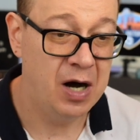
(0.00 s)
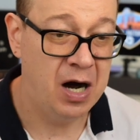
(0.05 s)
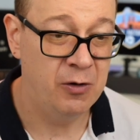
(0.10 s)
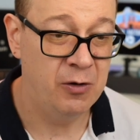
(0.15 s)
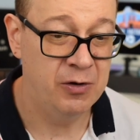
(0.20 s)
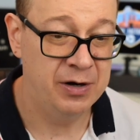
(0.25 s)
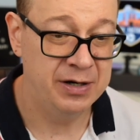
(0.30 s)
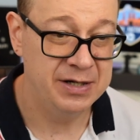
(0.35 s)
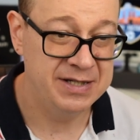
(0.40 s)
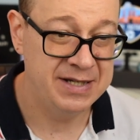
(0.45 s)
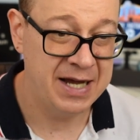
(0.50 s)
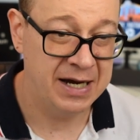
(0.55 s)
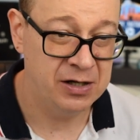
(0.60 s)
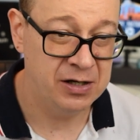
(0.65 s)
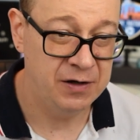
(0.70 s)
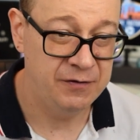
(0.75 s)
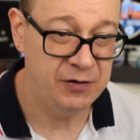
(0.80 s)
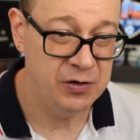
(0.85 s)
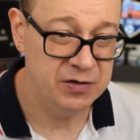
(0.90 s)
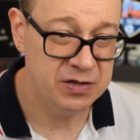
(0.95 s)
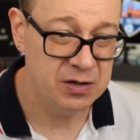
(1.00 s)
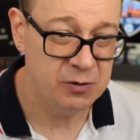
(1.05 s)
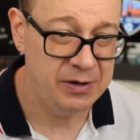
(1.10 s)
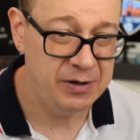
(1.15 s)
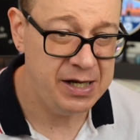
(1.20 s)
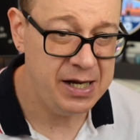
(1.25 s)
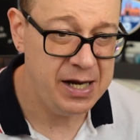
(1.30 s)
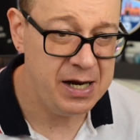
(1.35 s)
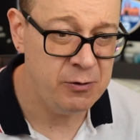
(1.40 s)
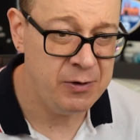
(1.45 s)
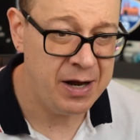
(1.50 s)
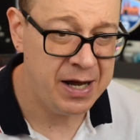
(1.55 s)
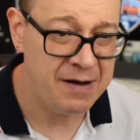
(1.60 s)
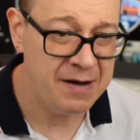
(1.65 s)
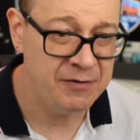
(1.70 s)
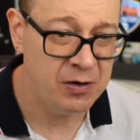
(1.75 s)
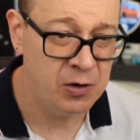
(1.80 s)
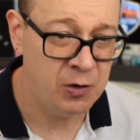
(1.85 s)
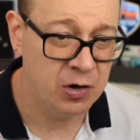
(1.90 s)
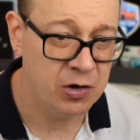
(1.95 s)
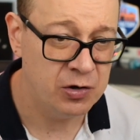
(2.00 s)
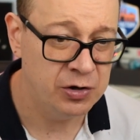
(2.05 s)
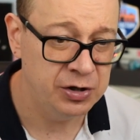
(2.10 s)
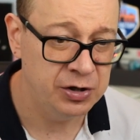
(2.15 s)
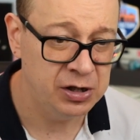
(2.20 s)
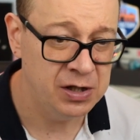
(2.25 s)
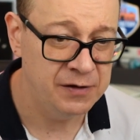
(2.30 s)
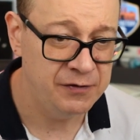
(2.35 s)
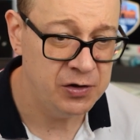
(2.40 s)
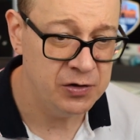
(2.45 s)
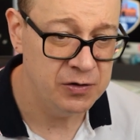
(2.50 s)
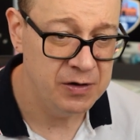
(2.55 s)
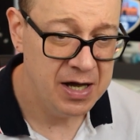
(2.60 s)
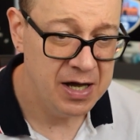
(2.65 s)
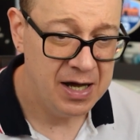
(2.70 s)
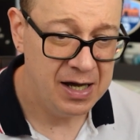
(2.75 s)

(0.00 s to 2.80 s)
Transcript: our second view. So we, here we have our content view.